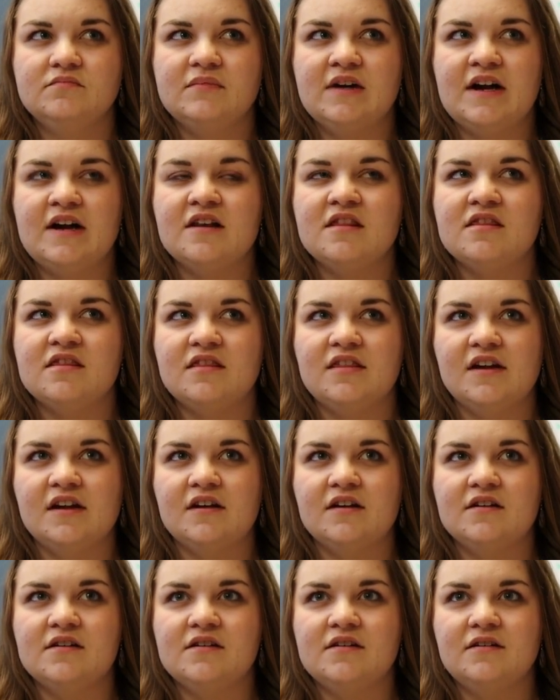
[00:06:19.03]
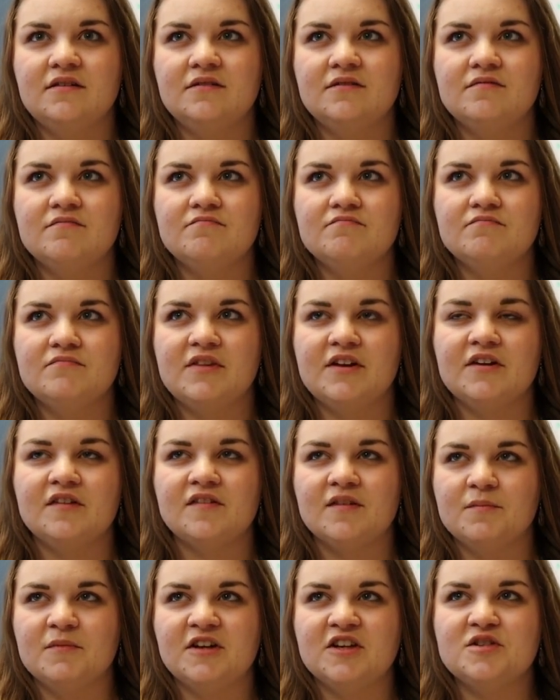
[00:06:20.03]
I think there's
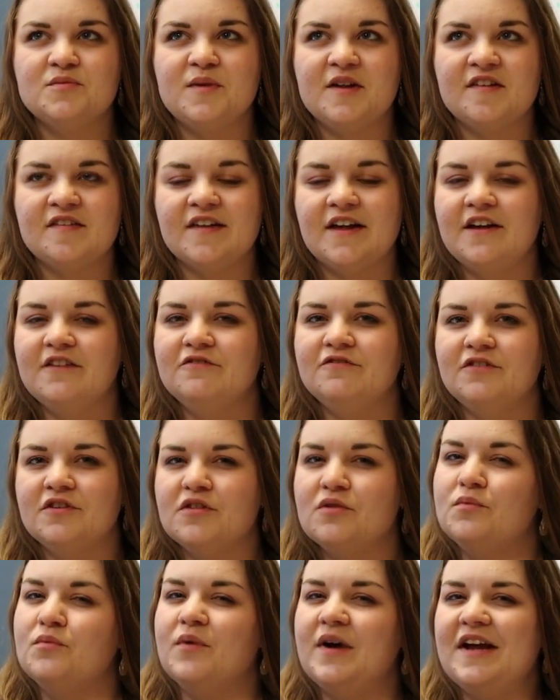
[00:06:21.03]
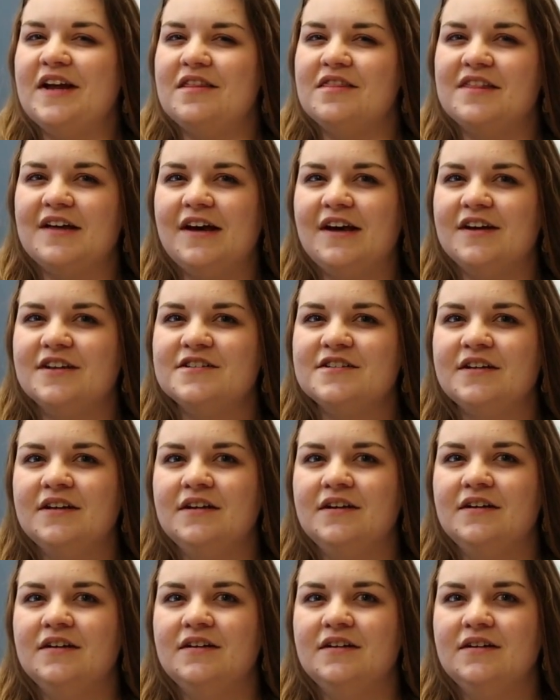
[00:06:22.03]
something to be said for the way that
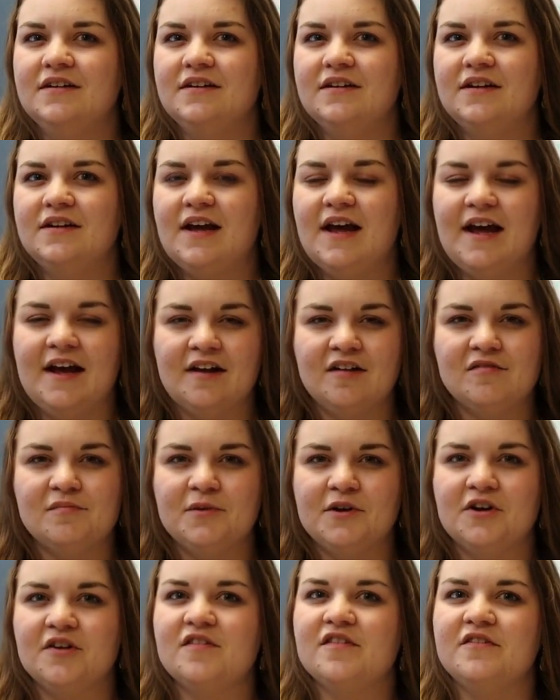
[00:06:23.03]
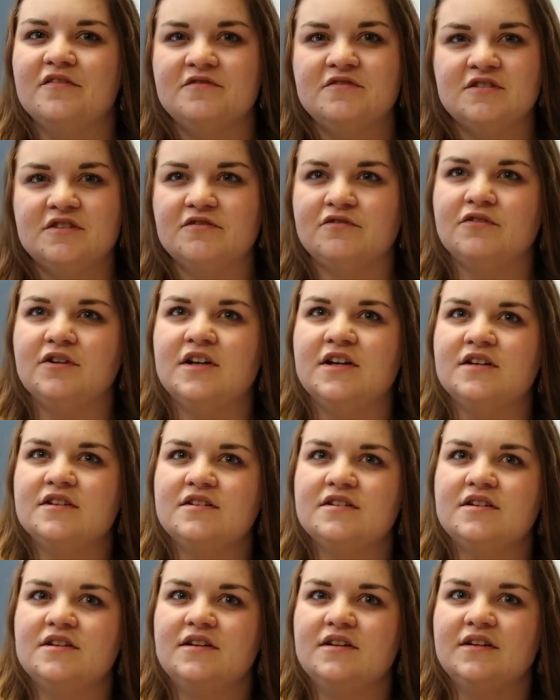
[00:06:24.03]
experts of
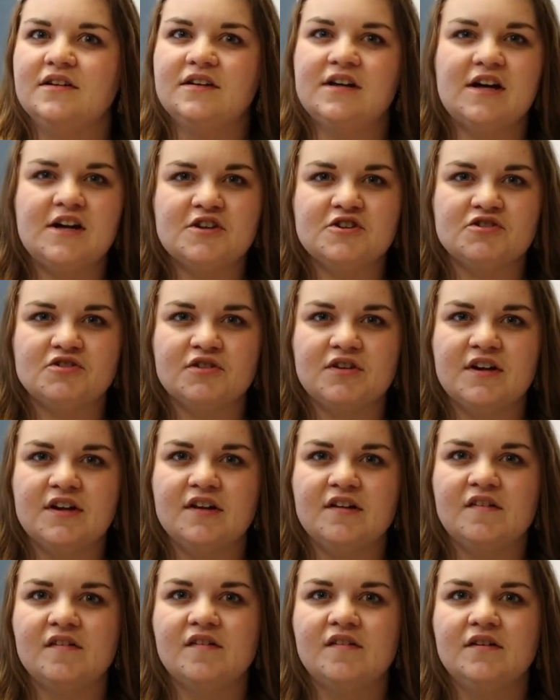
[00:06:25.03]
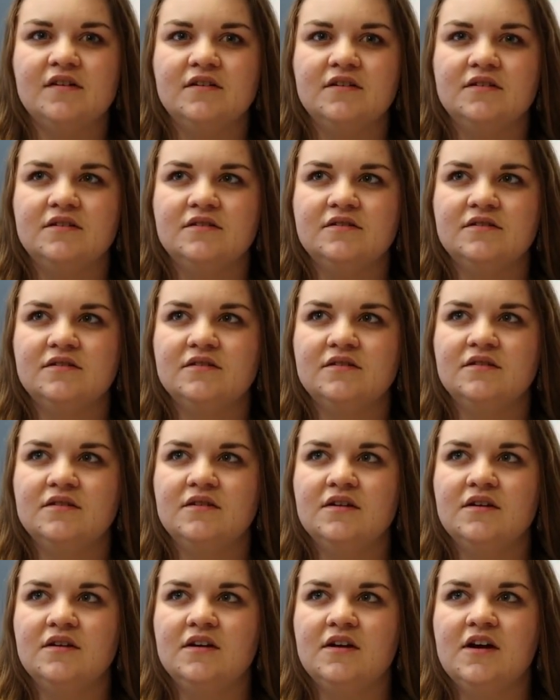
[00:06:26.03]
different countries
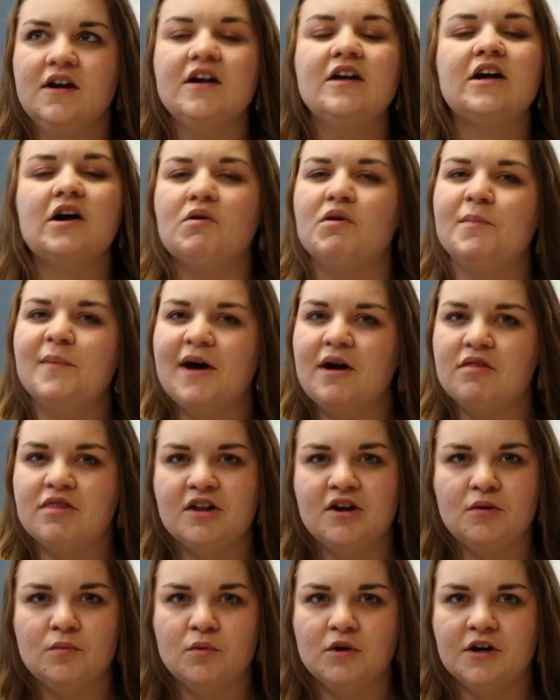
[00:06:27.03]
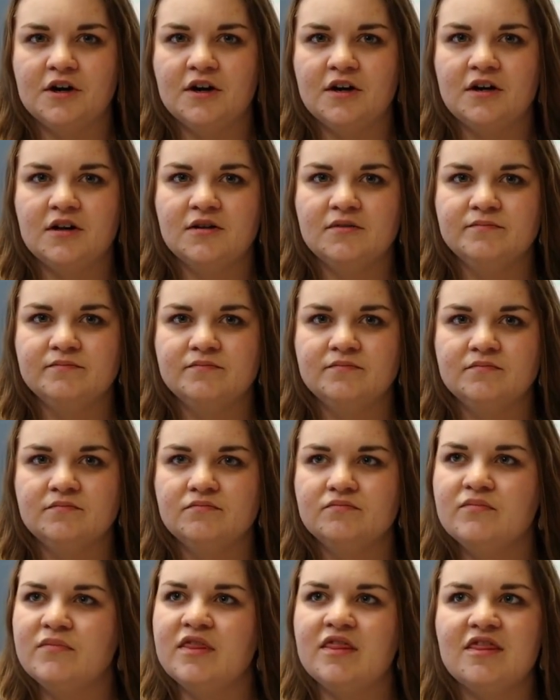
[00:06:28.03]
go about their work.
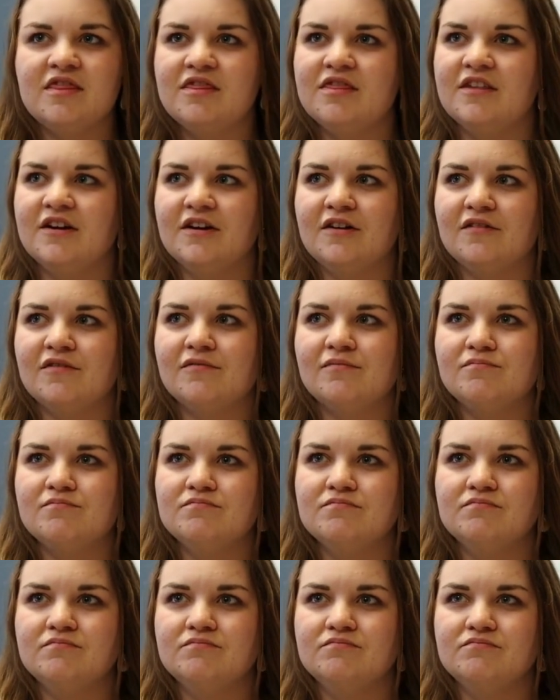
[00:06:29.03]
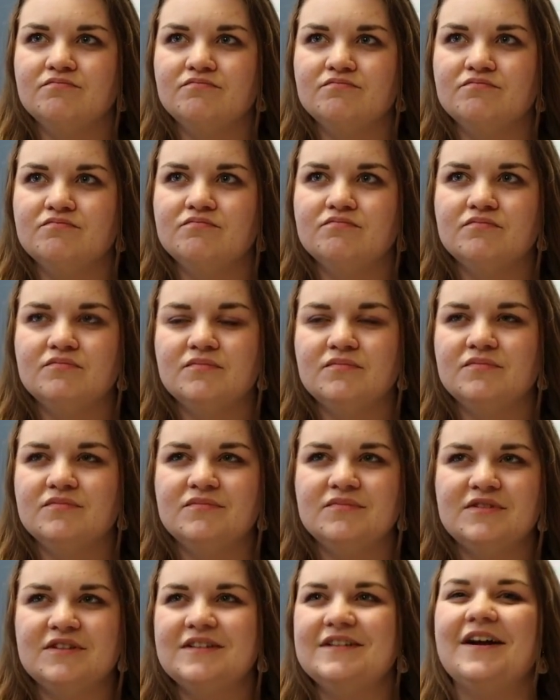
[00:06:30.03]
There's
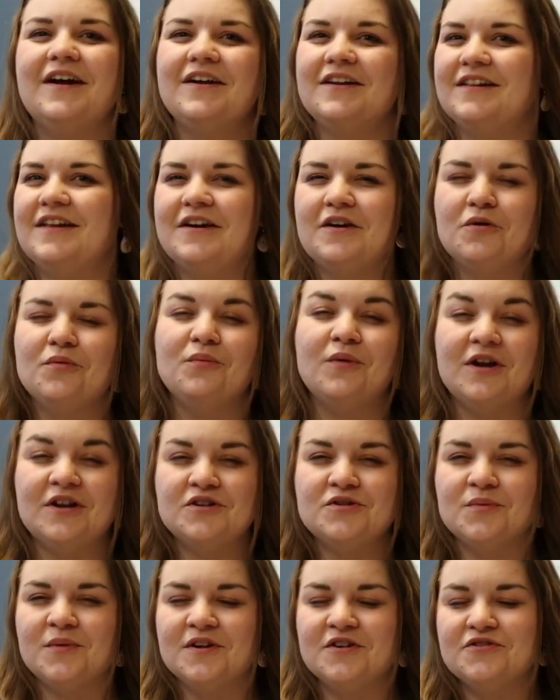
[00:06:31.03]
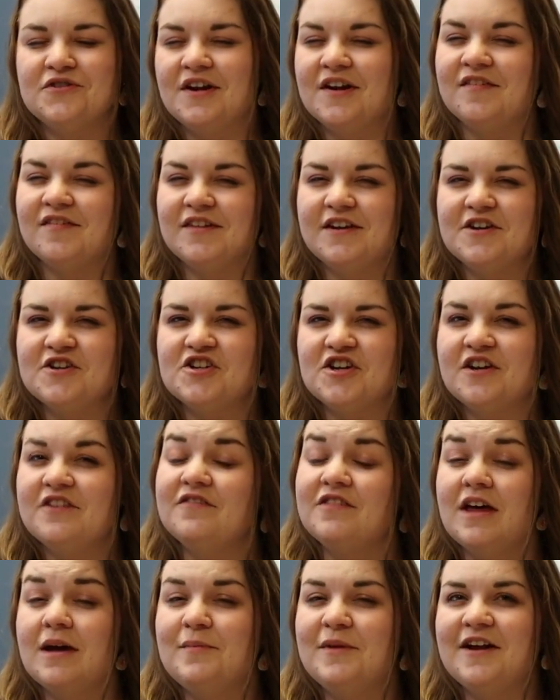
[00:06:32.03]
not like a one-to-one translation,
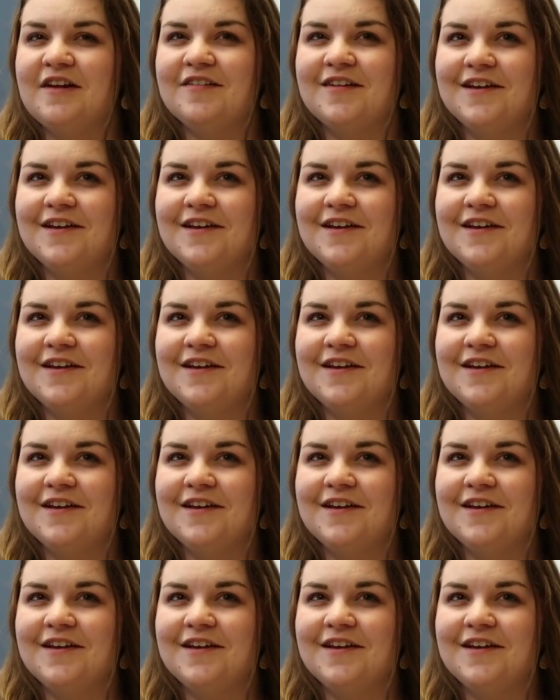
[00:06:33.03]
if that makes